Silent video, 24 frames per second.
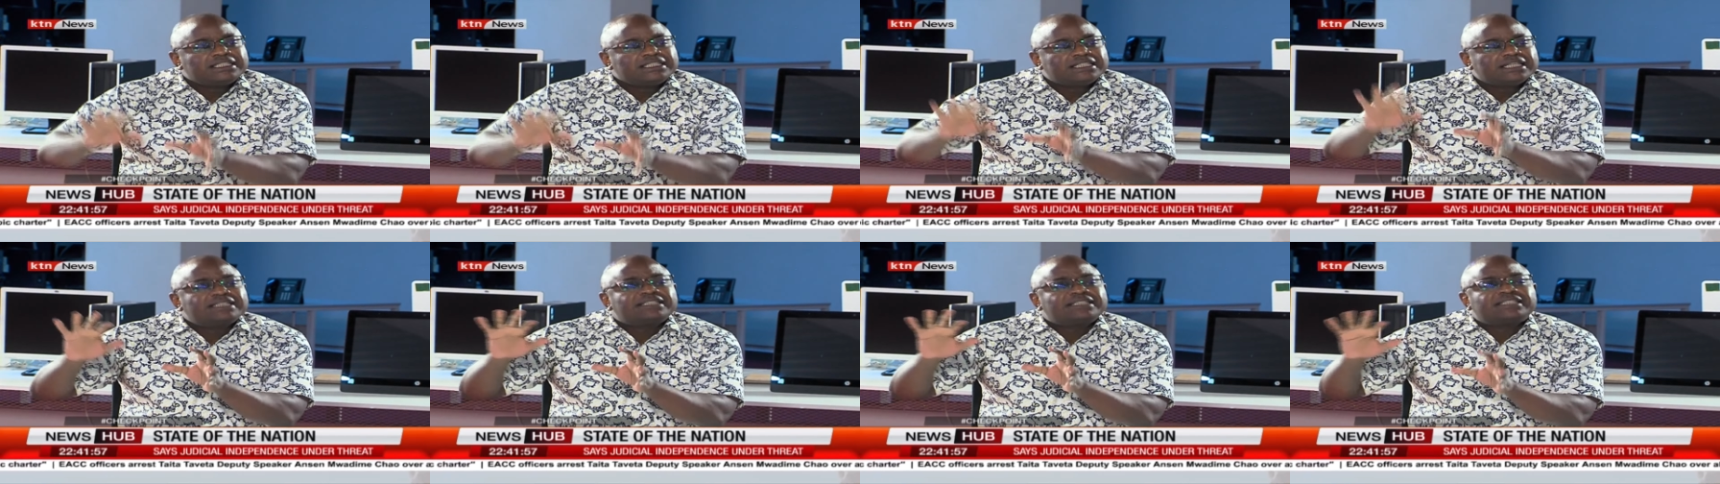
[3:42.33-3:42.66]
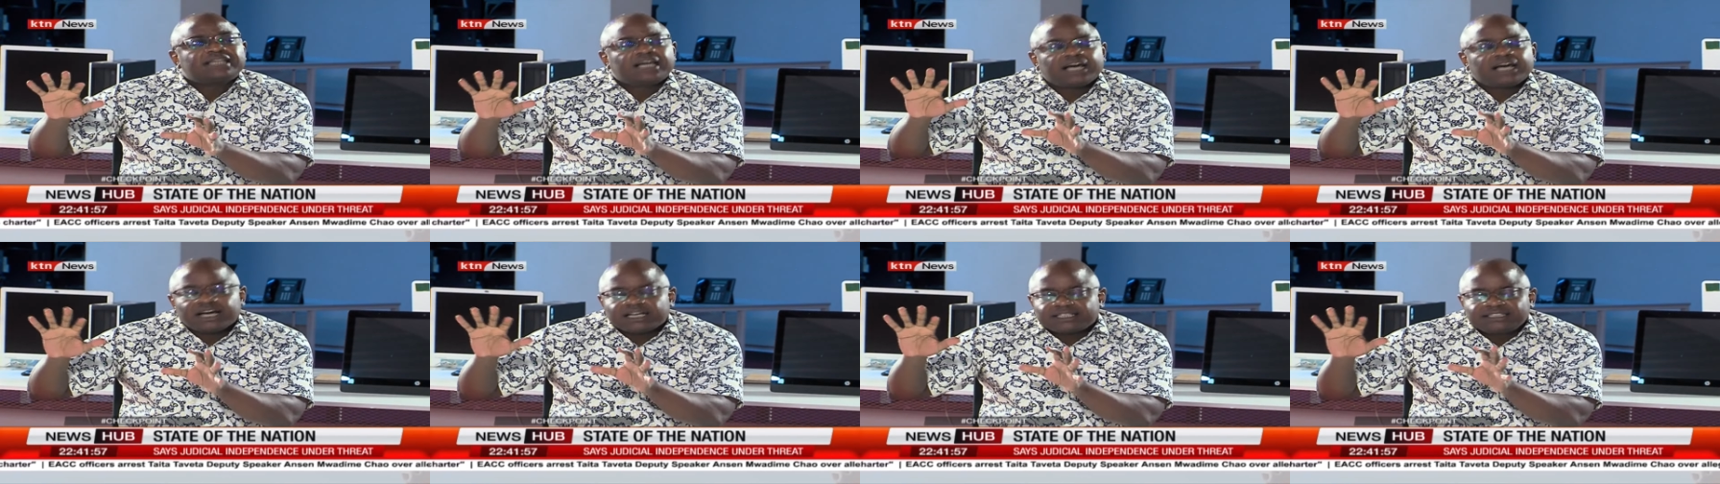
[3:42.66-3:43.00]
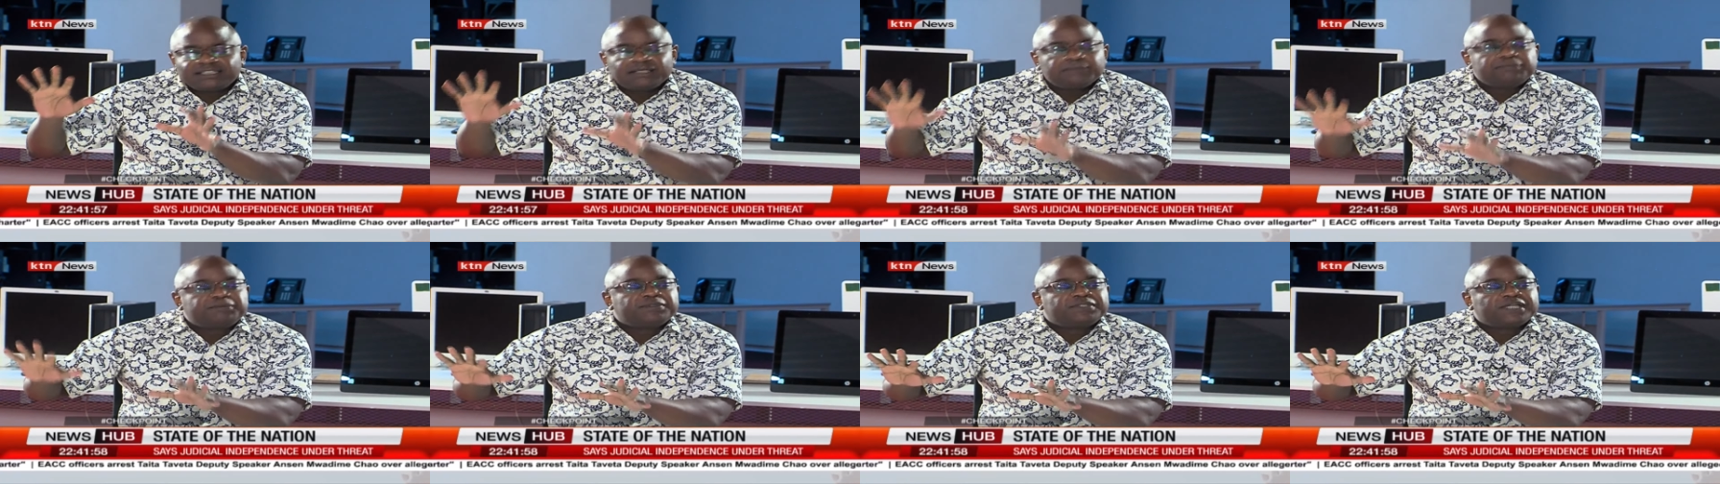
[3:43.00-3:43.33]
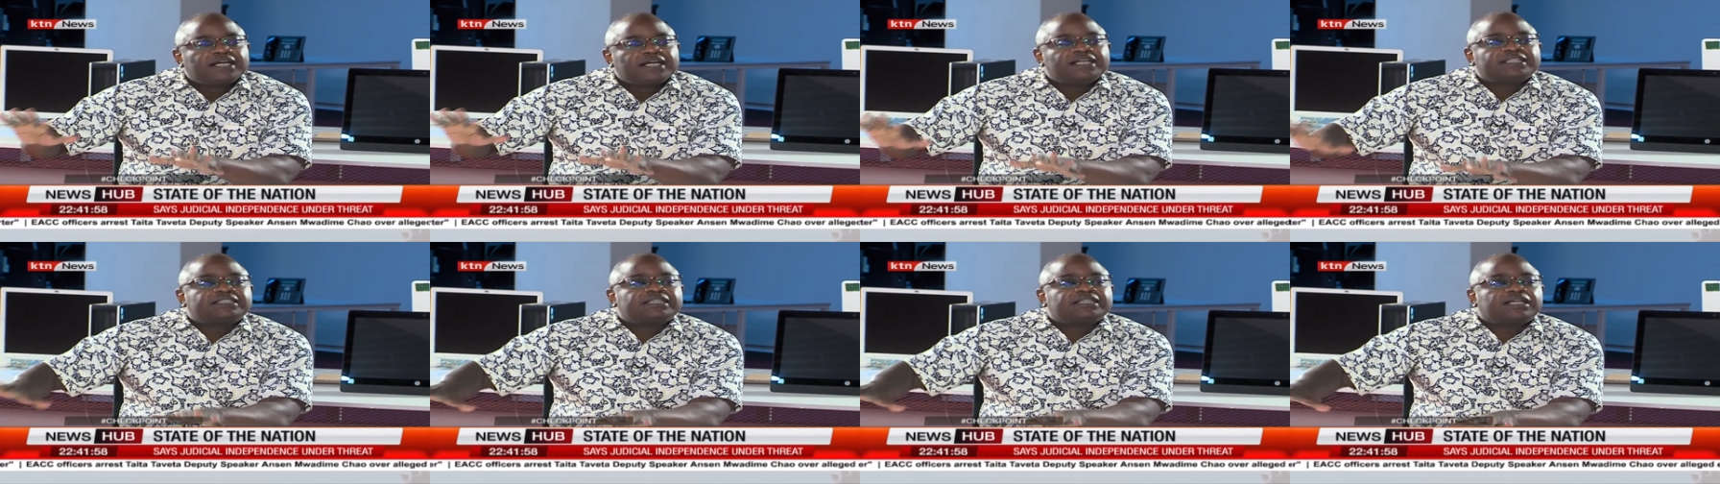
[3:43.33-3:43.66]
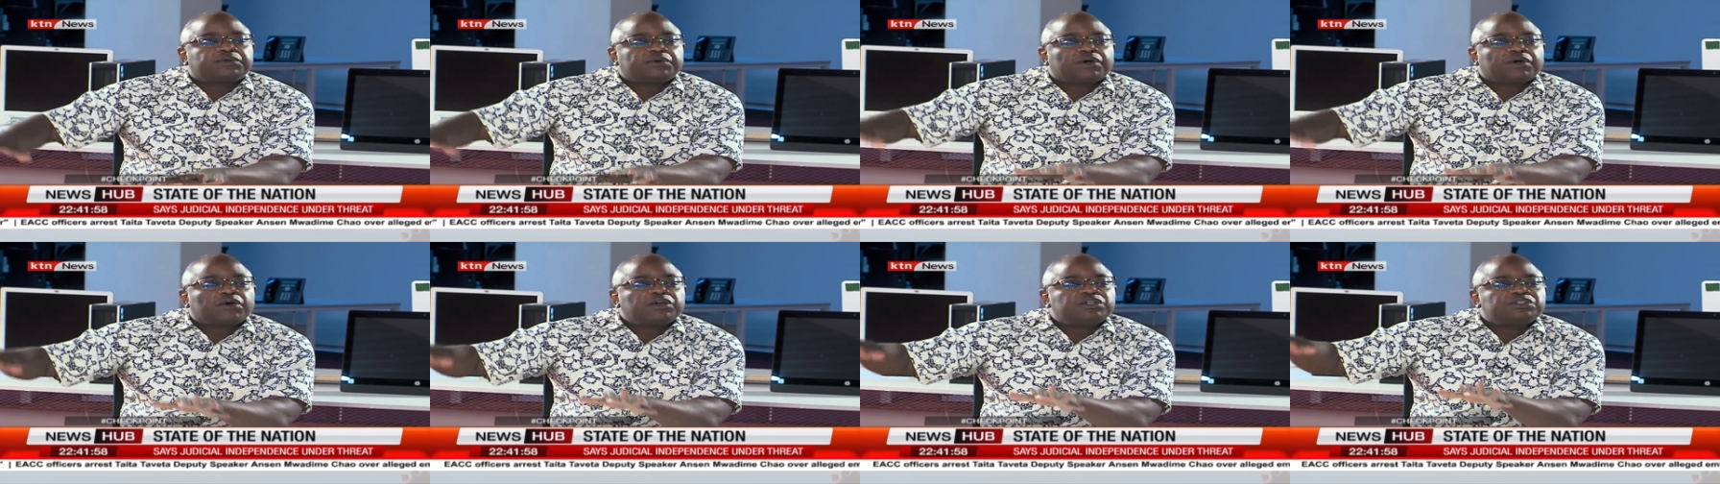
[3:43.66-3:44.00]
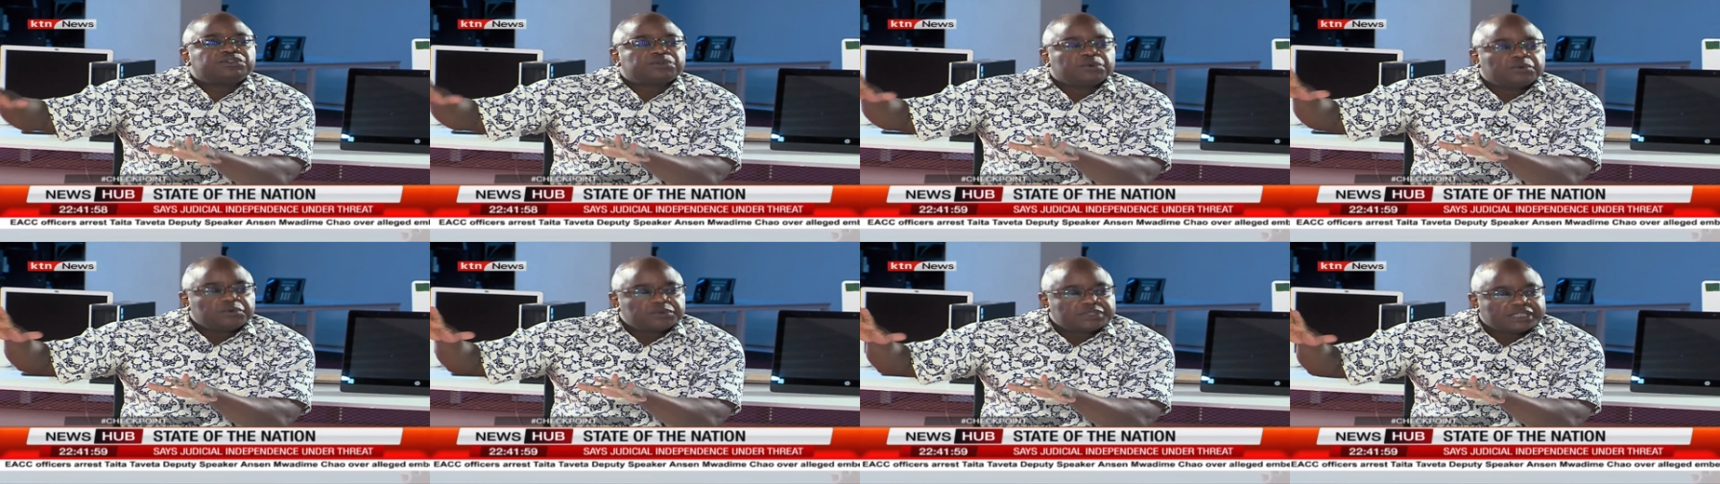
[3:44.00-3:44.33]
just accept reality that you are going
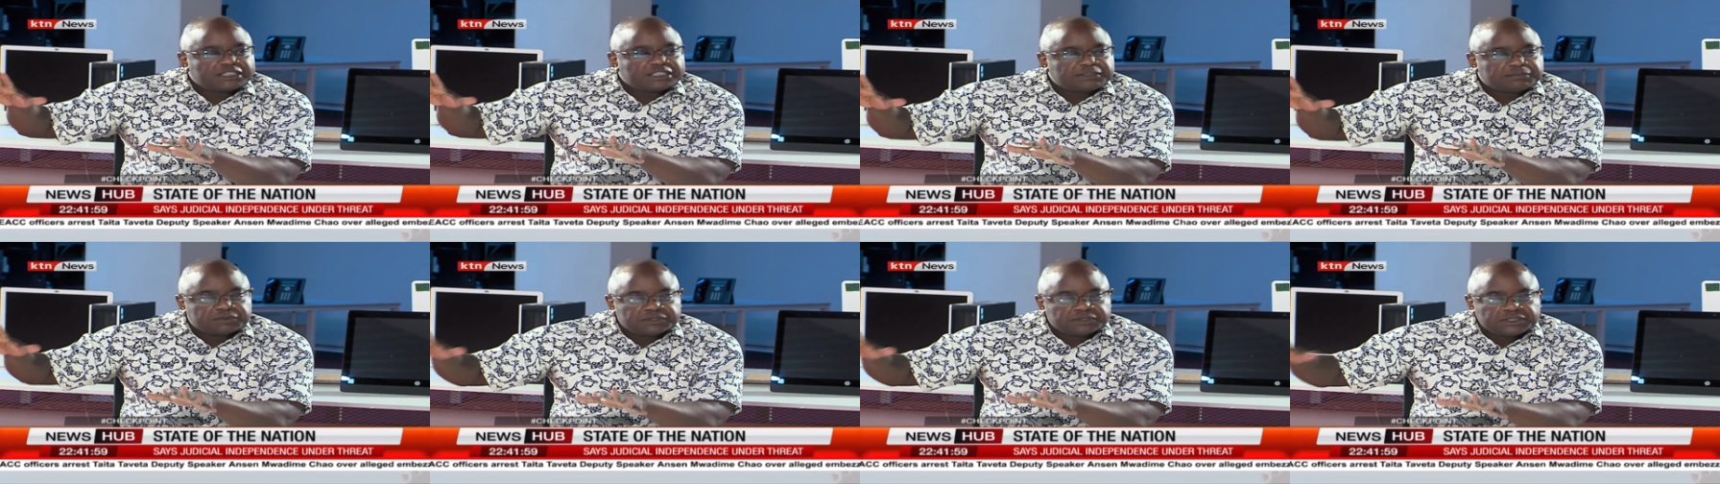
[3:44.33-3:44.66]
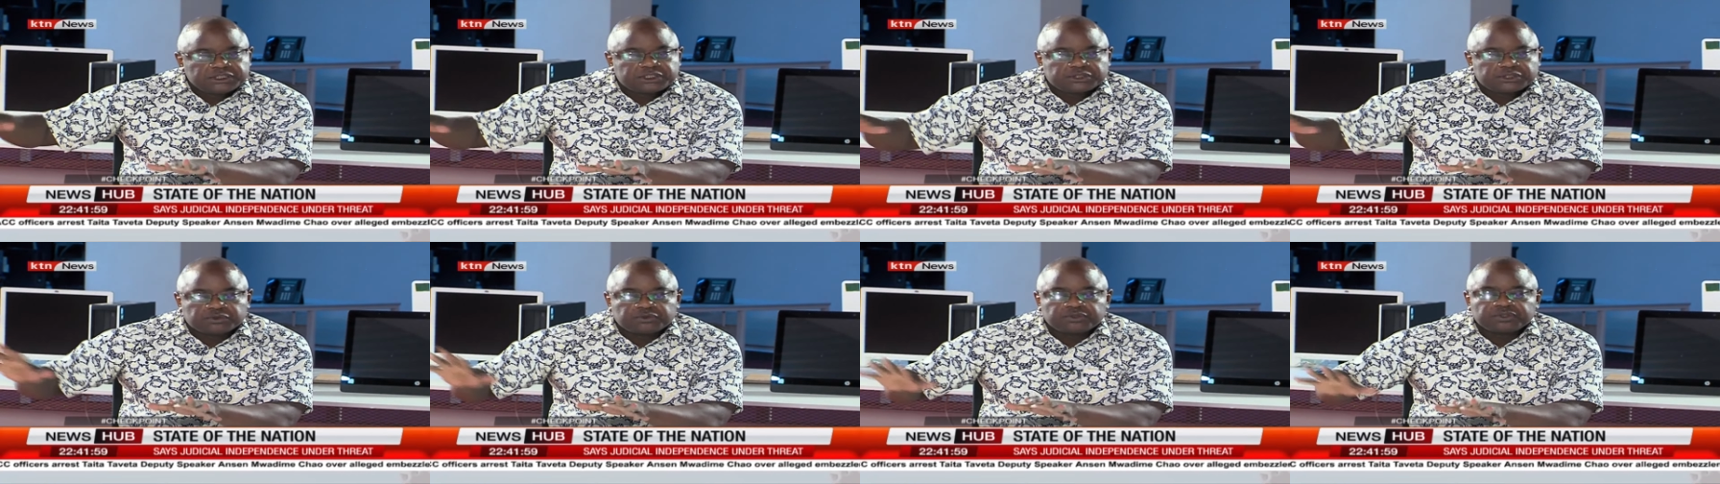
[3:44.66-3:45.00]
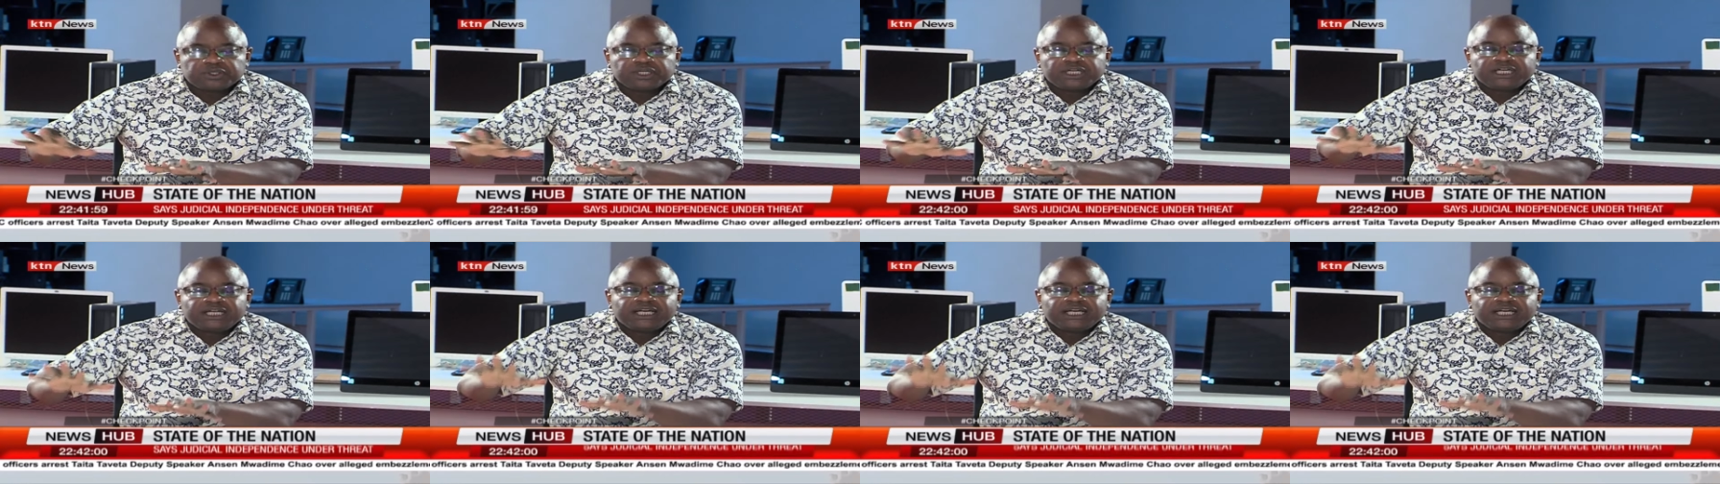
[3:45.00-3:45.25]
to lose that position.